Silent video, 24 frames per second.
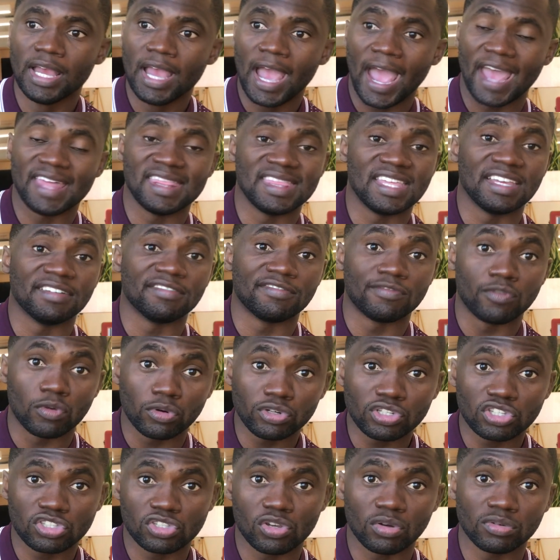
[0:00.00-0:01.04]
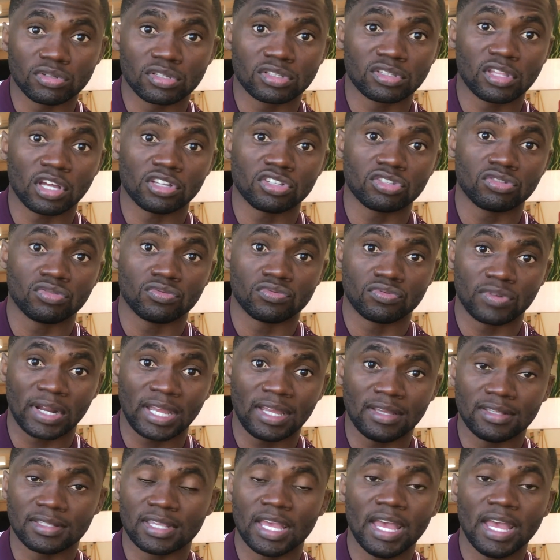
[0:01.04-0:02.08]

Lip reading: and their voice tone starts to raise.